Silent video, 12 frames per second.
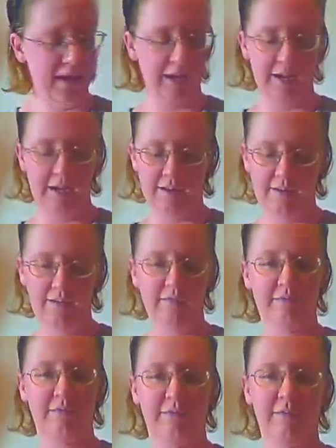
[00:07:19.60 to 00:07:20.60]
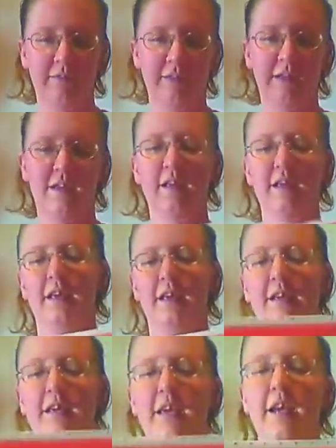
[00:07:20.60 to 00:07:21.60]
and
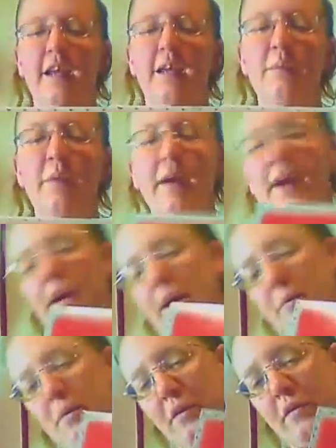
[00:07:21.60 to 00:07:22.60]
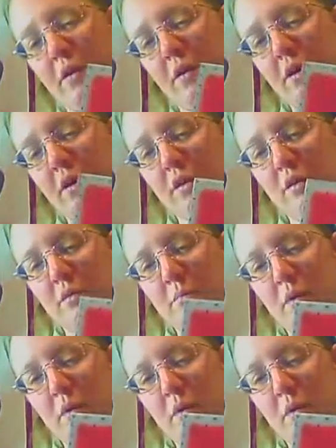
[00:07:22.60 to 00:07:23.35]
Katy Perry per, uh,